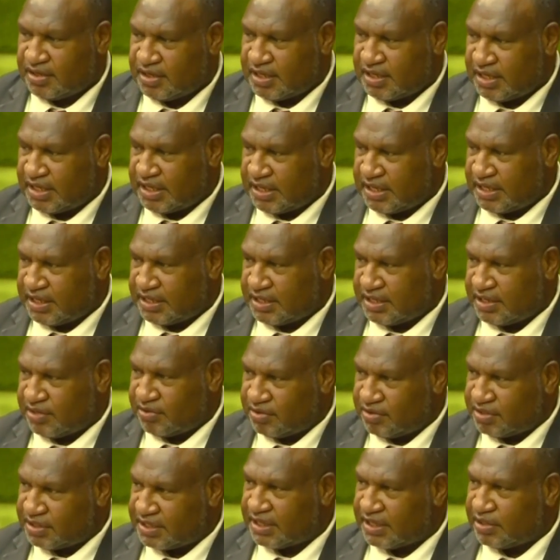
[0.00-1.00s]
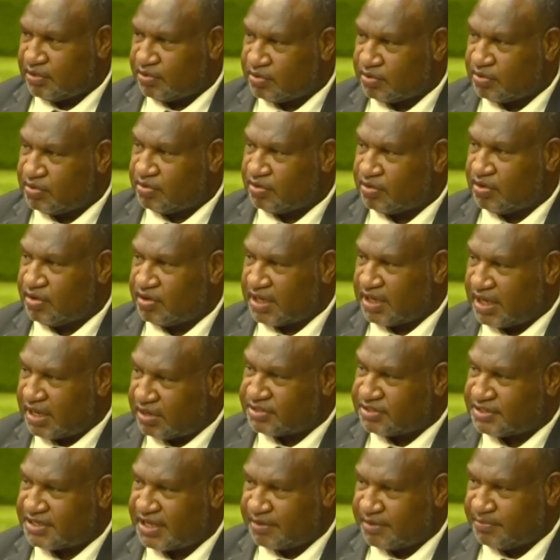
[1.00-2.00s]
now okay, look long,
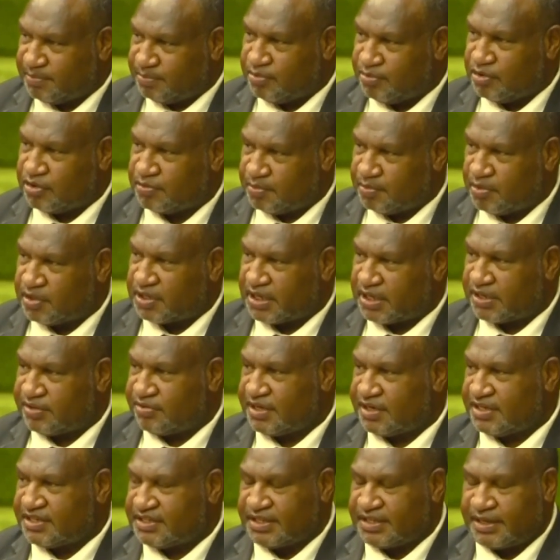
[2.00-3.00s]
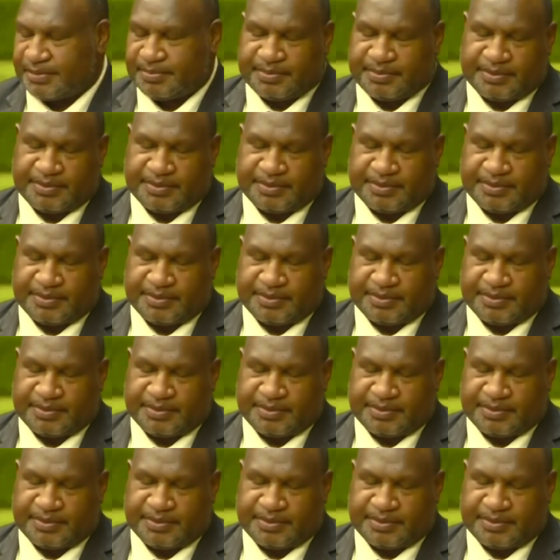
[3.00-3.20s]
outside book block country stuff.